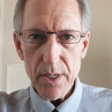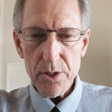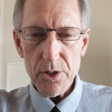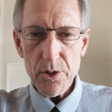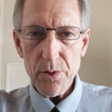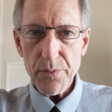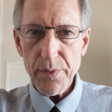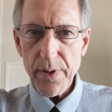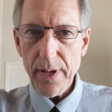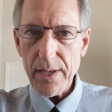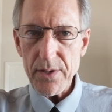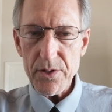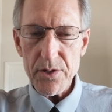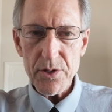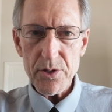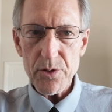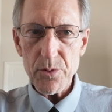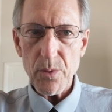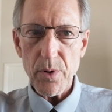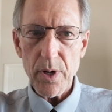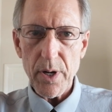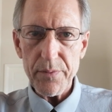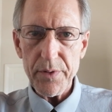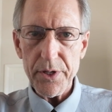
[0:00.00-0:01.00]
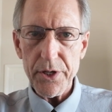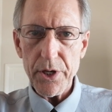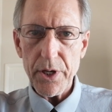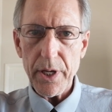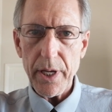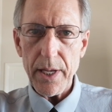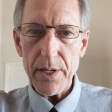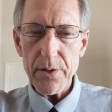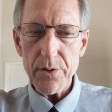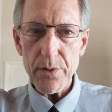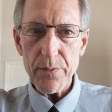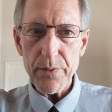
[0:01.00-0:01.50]
2012, and you
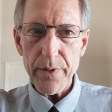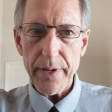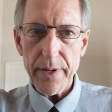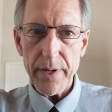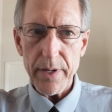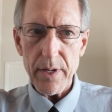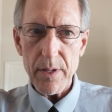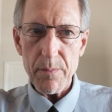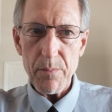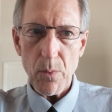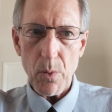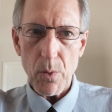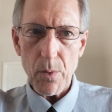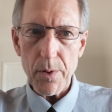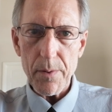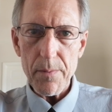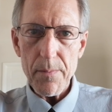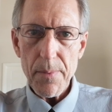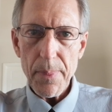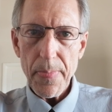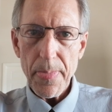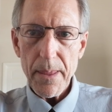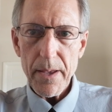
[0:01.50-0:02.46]
can't do that anymore.